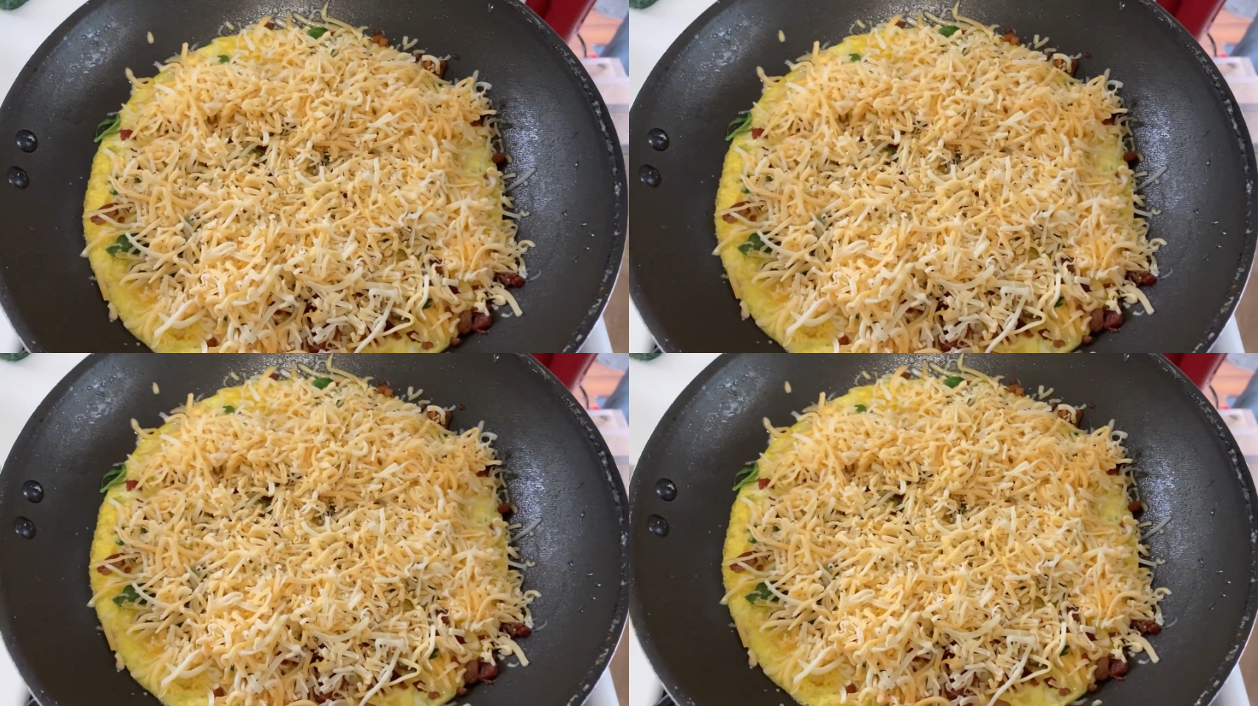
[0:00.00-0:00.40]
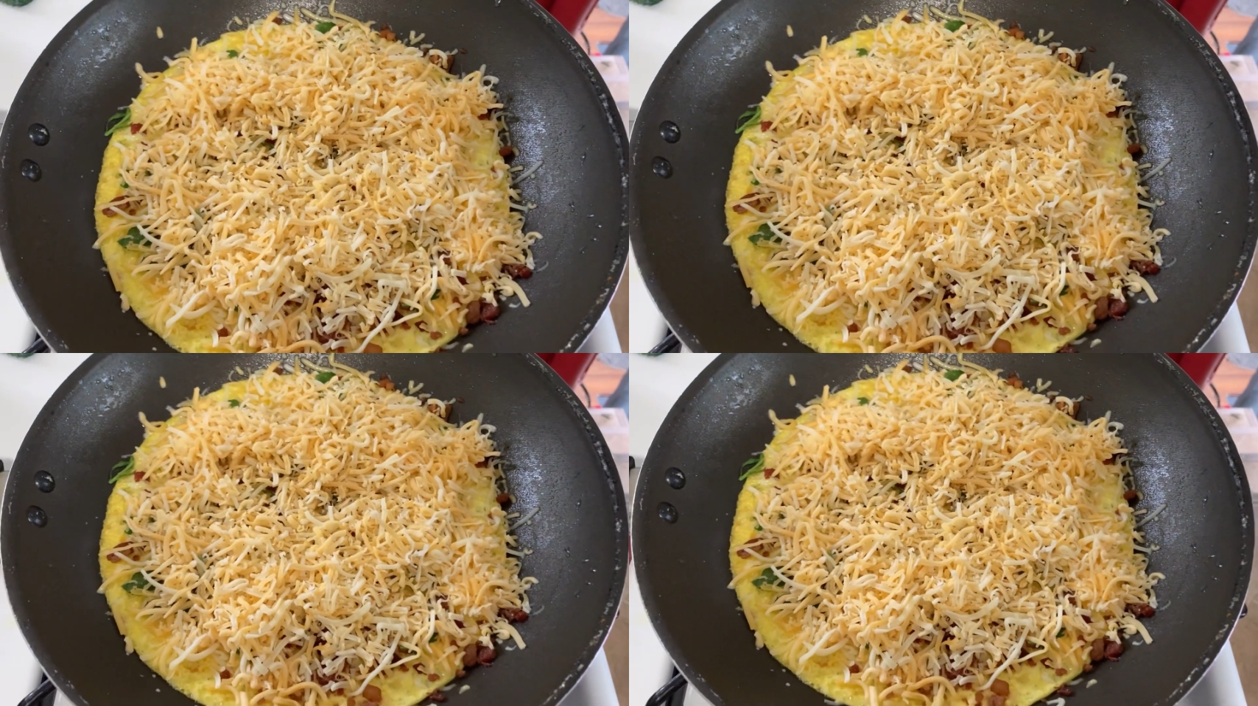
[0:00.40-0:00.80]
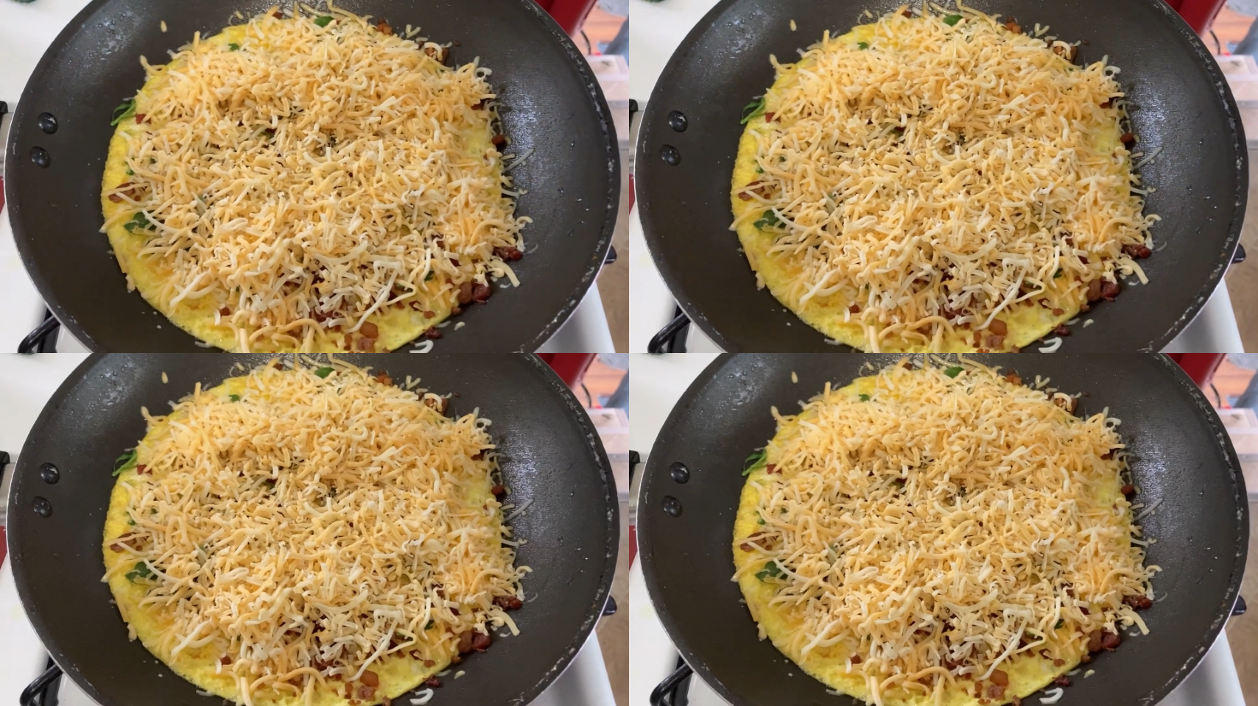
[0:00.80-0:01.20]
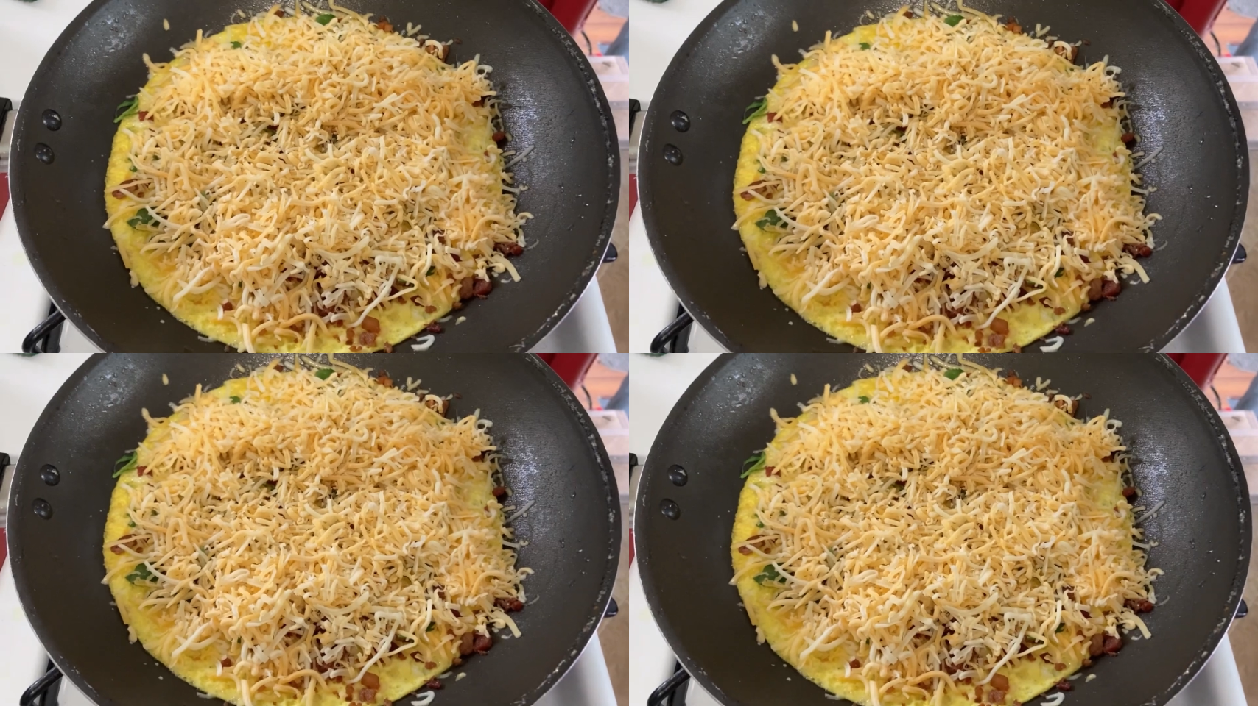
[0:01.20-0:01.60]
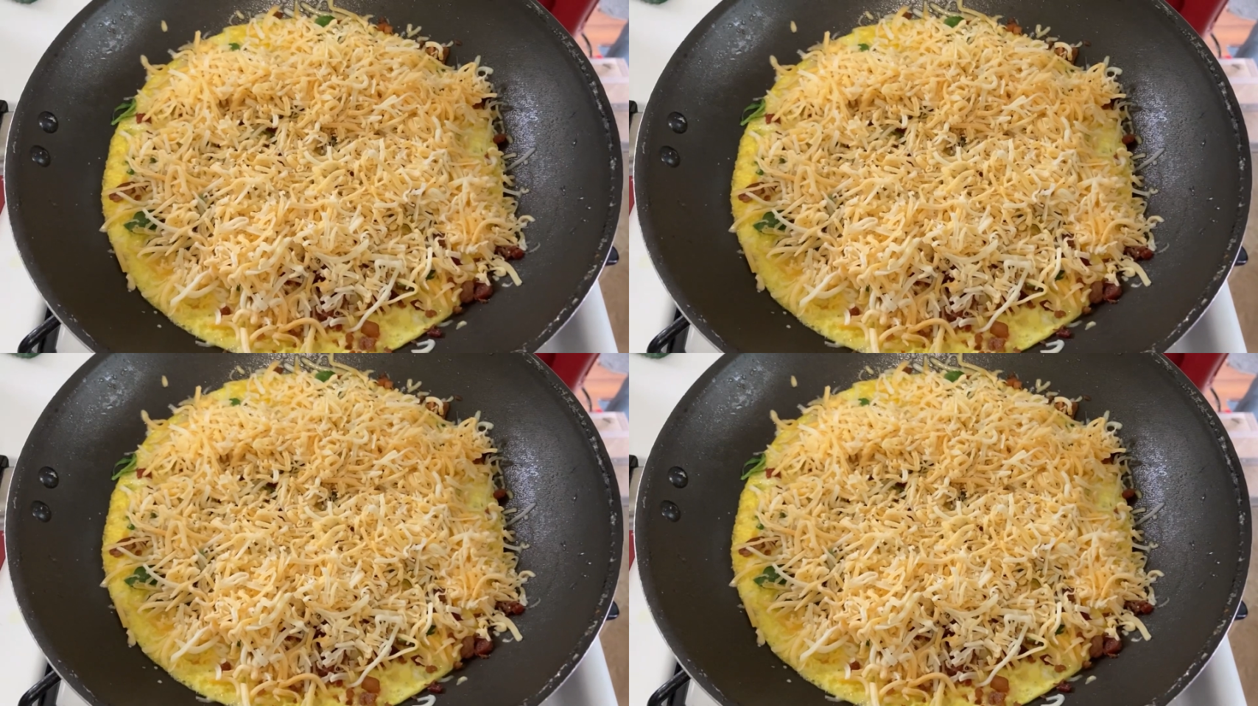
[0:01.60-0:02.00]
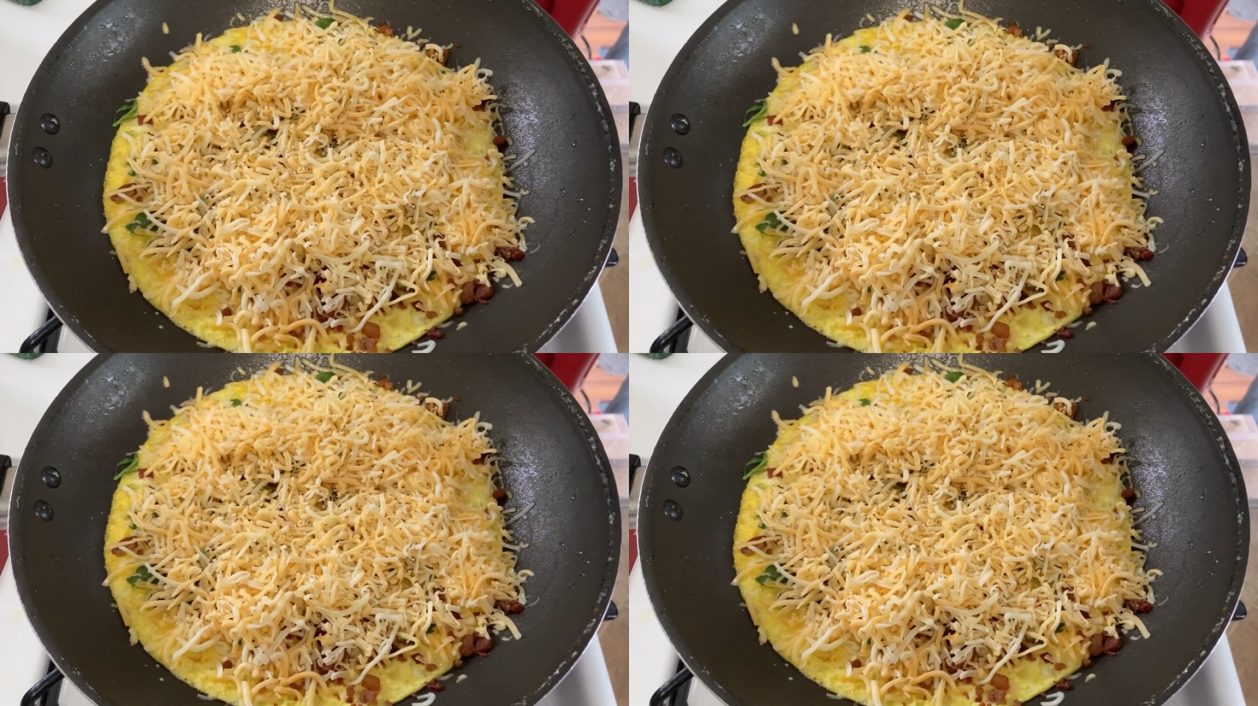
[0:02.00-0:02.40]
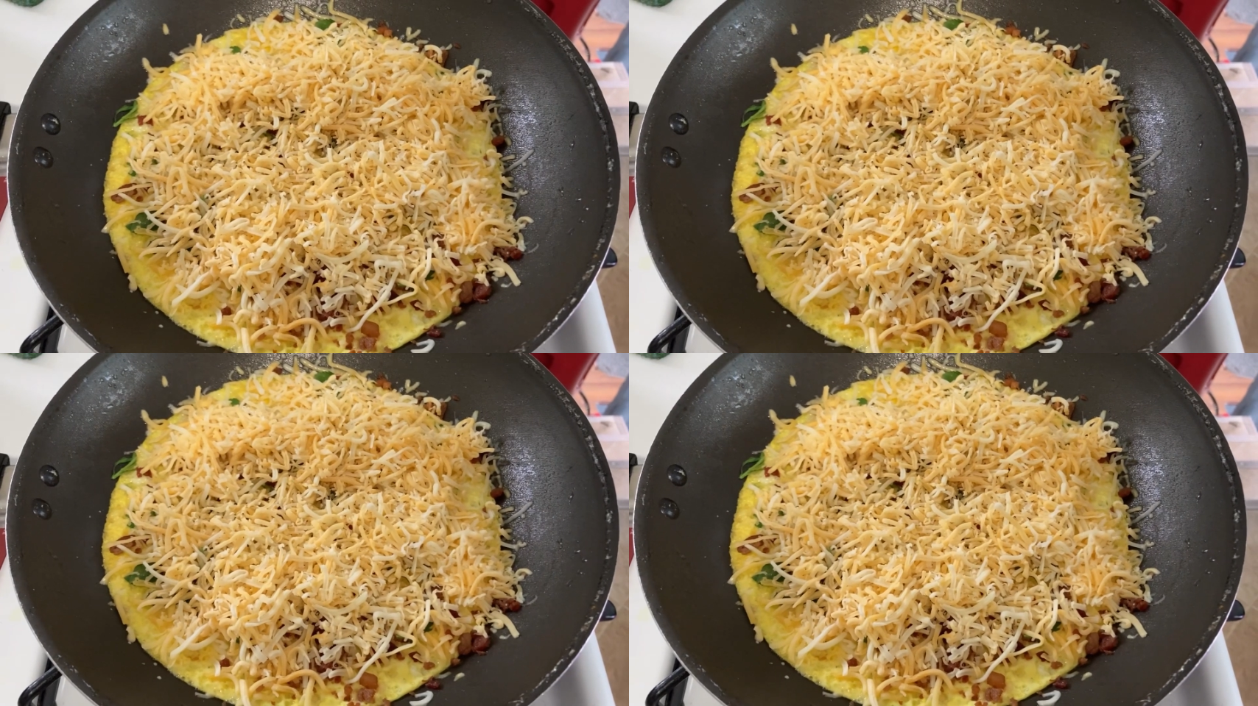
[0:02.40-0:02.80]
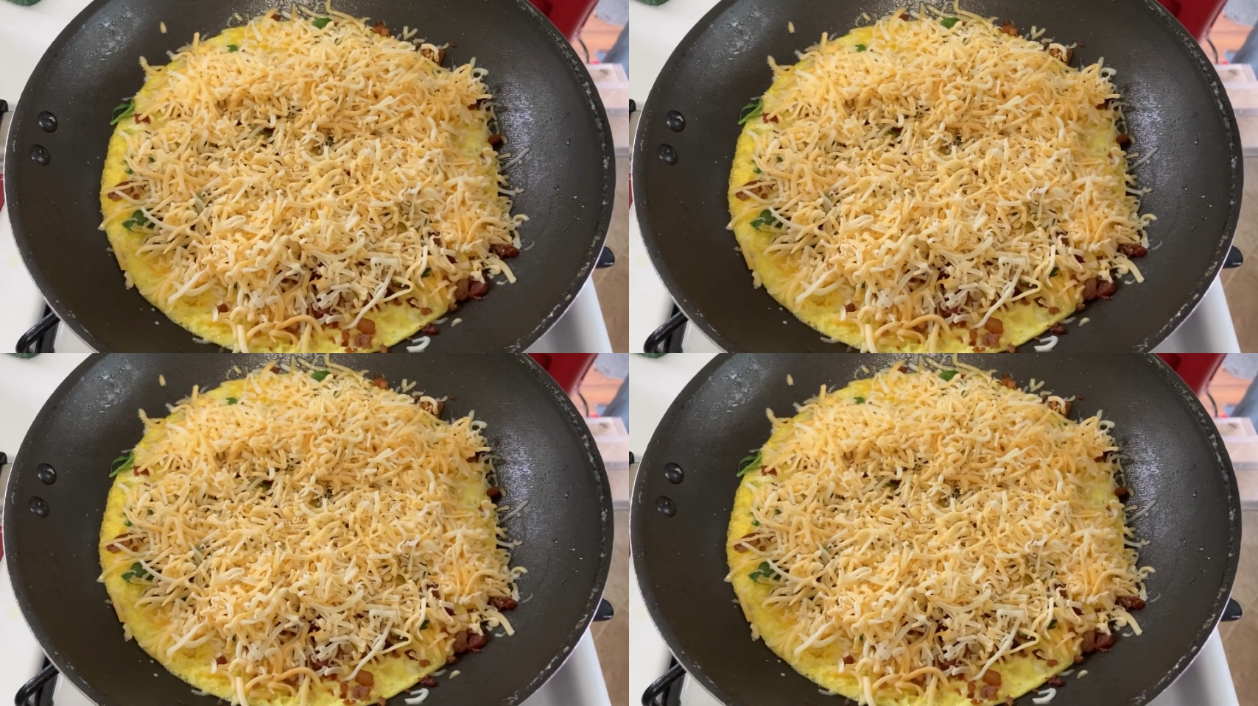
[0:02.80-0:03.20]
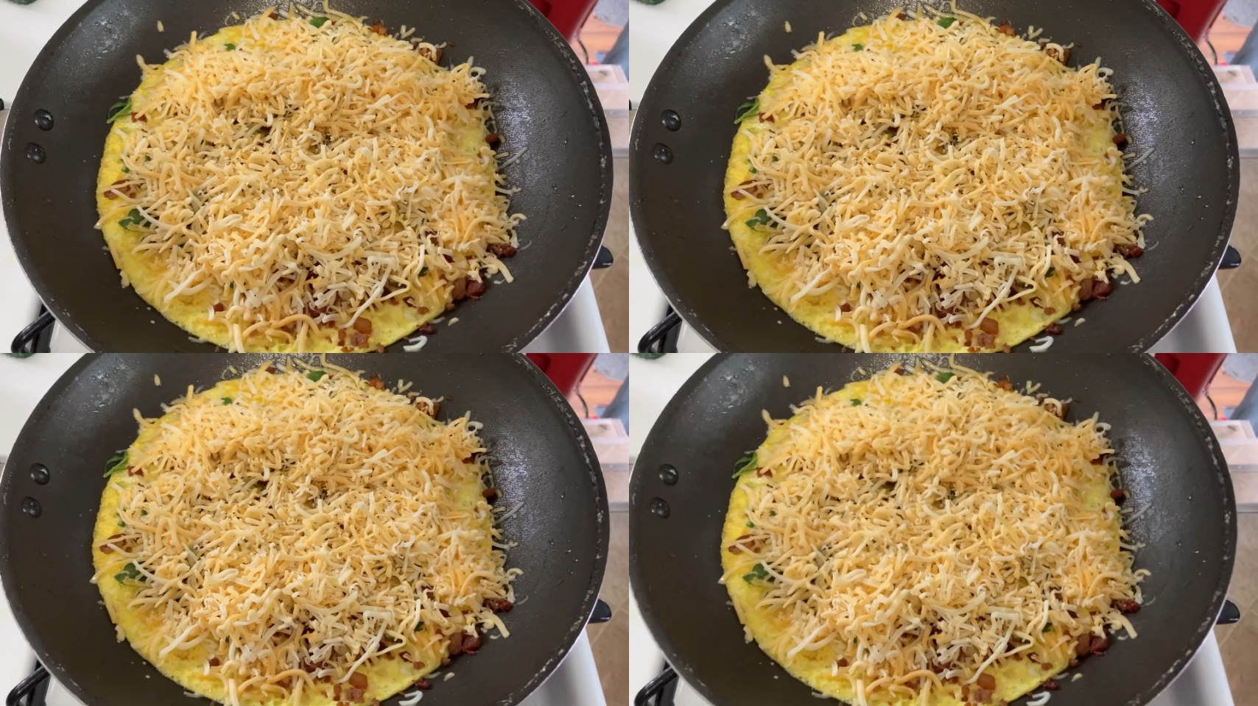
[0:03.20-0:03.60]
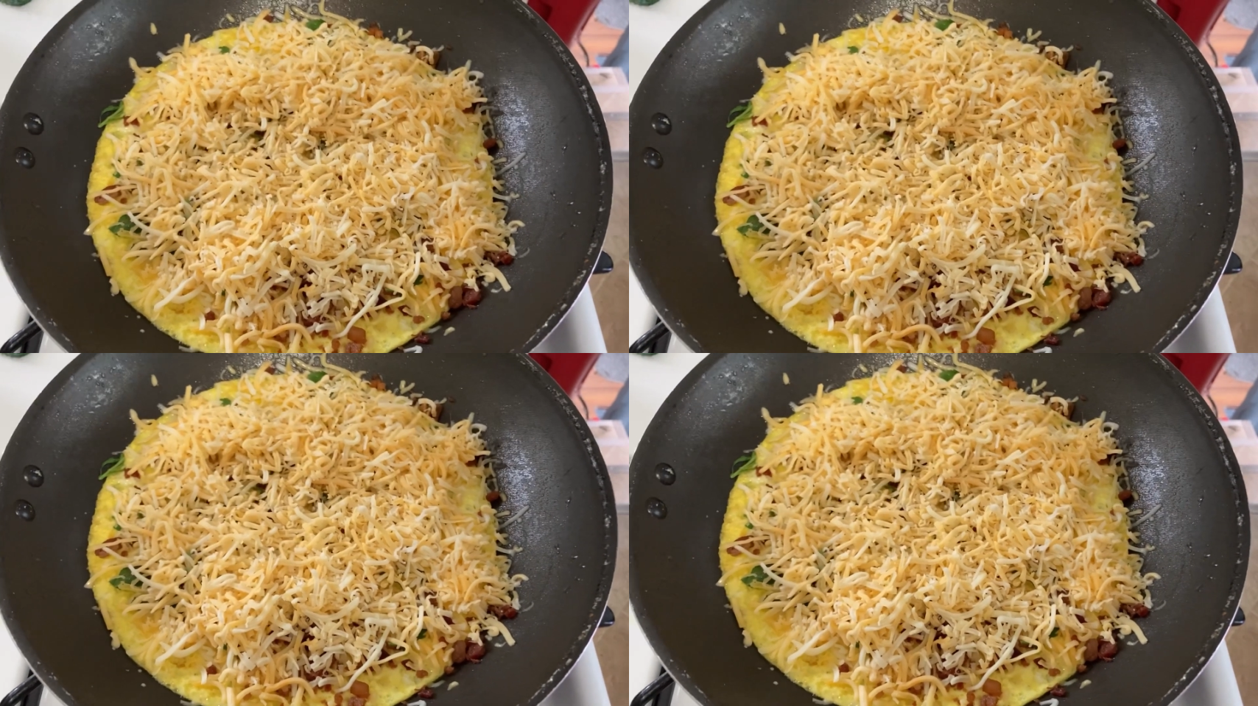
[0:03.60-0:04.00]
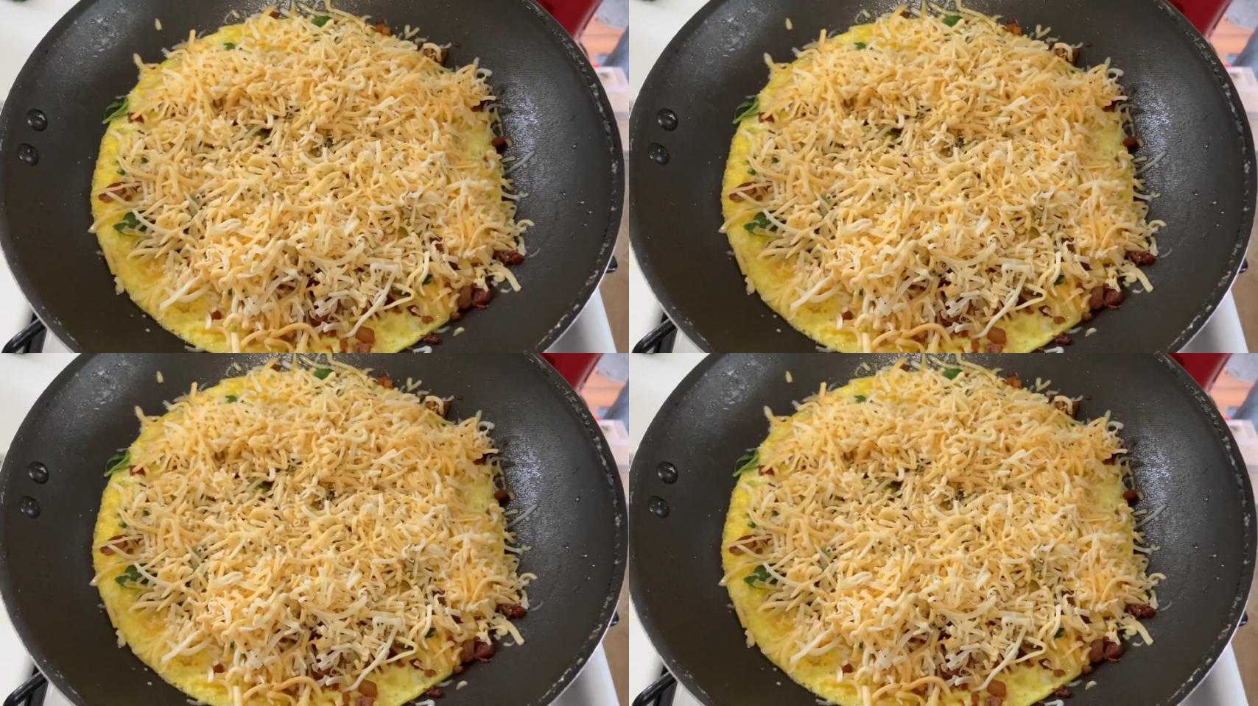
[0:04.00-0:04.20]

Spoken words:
Nobody's mouth can be seen.